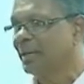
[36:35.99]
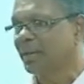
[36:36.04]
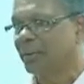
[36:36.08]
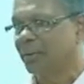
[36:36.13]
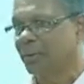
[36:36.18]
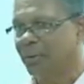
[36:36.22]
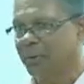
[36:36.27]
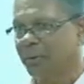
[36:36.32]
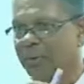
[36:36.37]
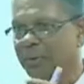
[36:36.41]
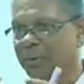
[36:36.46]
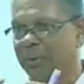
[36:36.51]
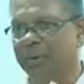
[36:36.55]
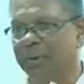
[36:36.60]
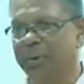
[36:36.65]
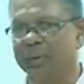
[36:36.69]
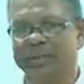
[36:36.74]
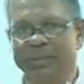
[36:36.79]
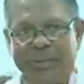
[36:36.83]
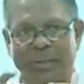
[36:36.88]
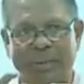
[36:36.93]
You
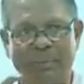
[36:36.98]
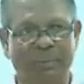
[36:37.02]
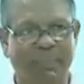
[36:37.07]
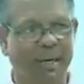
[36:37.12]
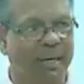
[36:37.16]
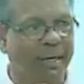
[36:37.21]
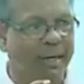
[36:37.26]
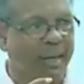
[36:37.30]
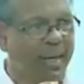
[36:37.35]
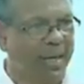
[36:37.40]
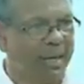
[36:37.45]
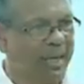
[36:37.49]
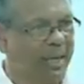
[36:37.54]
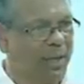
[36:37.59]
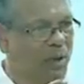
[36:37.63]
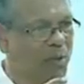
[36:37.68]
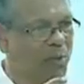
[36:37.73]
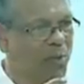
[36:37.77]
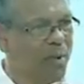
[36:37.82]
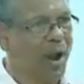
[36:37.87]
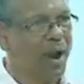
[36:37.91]
are simply
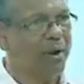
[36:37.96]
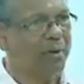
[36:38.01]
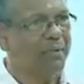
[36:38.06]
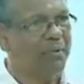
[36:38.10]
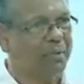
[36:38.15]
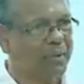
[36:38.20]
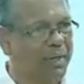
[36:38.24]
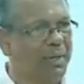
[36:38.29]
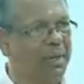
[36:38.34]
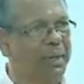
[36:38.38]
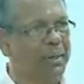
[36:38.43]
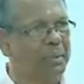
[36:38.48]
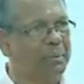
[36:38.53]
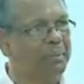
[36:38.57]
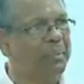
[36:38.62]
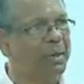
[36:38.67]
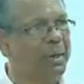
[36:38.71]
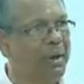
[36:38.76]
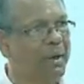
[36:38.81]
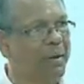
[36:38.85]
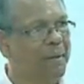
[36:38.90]
taking one
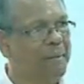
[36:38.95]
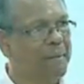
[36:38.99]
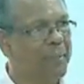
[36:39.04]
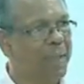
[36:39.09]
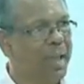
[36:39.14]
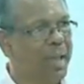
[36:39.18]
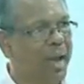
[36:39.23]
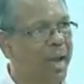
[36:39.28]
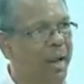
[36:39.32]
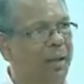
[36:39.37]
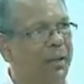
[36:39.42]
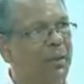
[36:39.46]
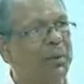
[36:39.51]
verb and